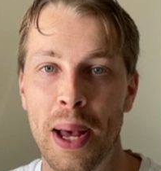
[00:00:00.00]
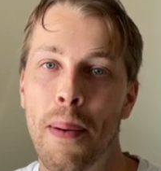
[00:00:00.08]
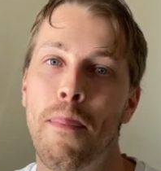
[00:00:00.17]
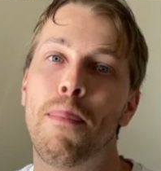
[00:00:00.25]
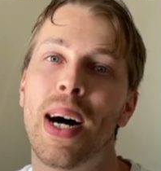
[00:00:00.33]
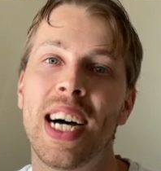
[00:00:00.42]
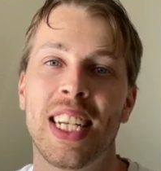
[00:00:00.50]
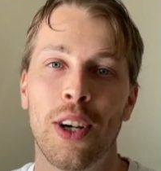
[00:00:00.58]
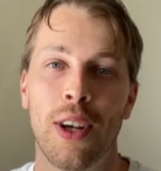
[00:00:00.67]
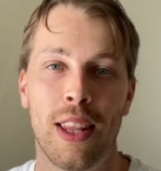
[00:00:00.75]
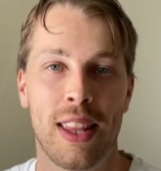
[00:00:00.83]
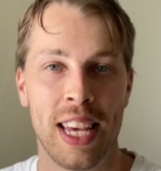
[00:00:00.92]
but
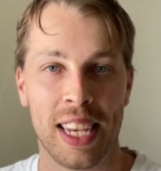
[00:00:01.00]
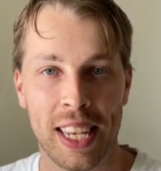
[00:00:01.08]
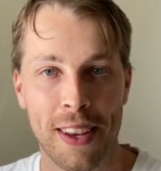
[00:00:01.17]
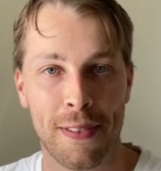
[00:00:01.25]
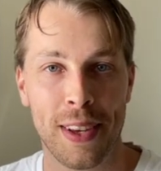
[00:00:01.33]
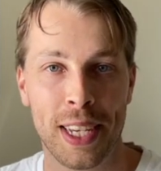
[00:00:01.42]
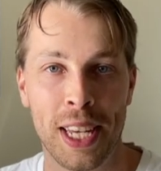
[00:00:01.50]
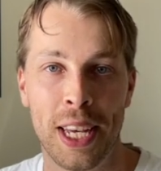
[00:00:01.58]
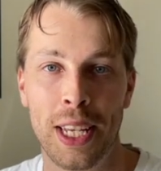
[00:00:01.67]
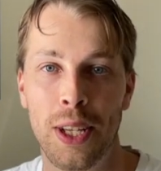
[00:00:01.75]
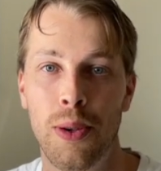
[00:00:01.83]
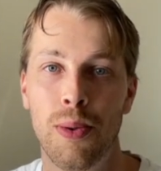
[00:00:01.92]
on Thinkific,
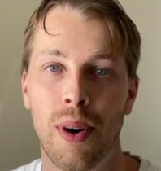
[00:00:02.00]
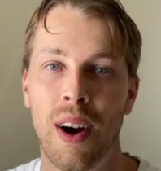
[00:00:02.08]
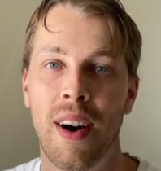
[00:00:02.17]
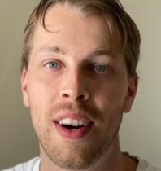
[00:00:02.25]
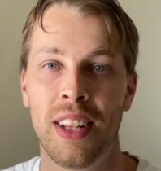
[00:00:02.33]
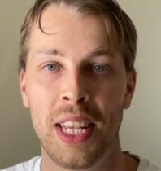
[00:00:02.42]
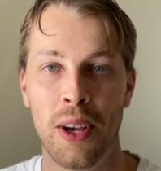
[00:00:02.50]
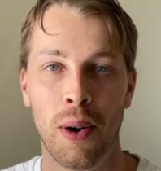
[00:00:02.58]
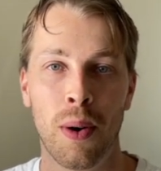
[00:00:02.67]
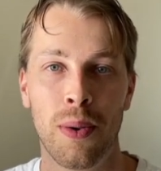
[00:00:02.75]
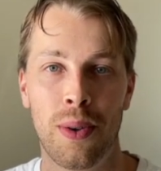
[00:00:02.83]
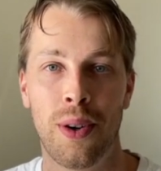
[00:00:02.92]
you are the
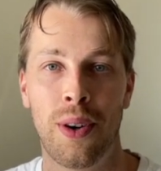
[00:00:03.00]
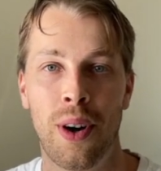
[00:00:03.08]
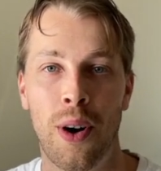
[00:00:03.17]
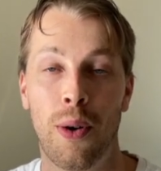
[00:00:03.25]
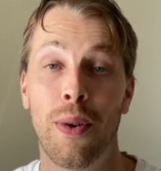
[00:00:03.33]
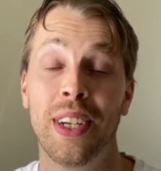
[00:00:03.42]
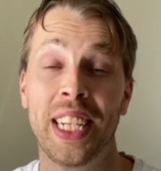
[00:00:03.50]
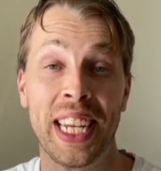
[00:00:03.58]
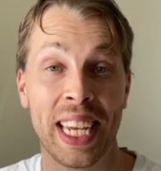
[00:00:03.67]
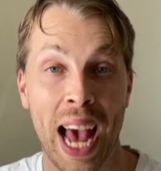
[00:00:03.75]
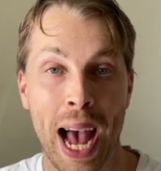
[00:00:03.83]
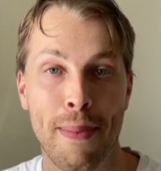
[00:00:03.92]
owner or the
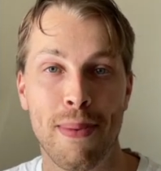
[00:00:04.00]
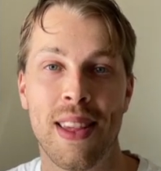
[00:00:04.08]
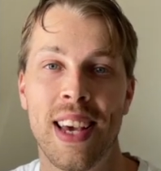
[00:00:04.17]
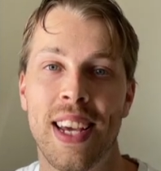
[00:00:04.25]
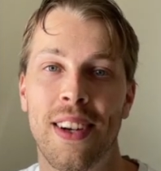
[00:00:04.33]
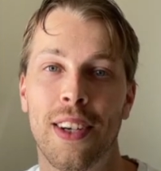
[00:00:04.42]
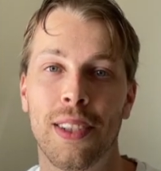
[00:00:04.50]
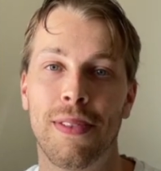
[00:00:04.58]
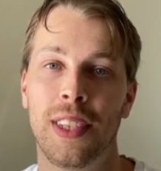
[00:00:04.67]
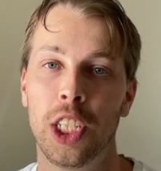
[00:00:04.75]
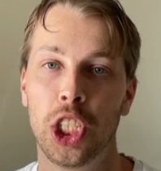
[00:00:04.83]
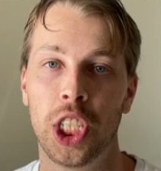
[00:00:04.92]
captain of
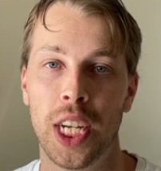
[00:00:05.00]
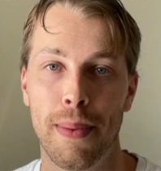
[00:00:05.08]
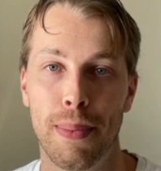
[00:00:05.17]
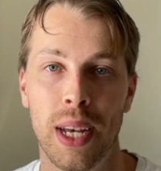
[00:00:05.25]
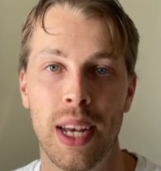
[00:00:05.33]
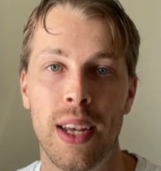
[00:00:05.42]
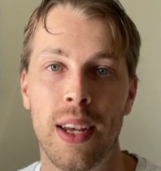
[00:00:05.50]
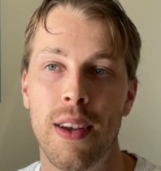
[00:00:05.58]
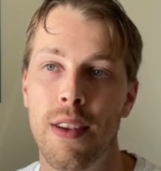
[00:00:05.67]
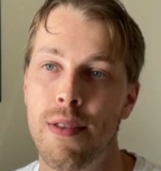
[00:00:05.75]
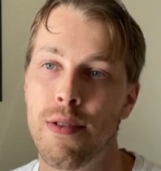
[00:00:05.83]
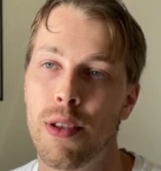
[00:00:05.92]
the ship.
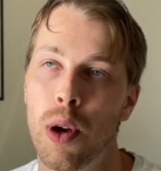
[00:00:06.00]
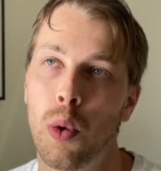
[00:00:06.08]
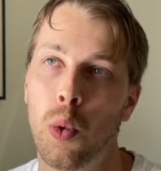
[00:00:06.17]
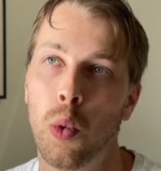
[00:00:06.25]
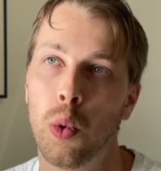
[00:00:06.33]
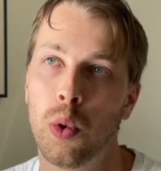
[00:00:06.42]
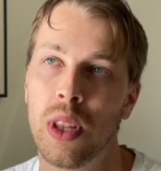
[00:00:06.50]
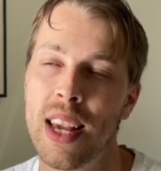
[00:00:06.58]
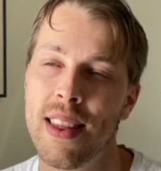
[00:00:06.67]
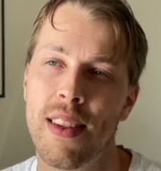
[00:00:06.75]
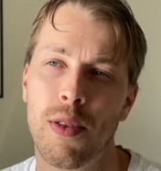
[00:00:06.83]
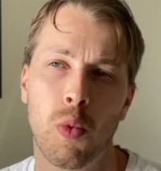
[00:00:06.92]
So this
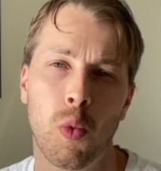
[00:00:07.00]
is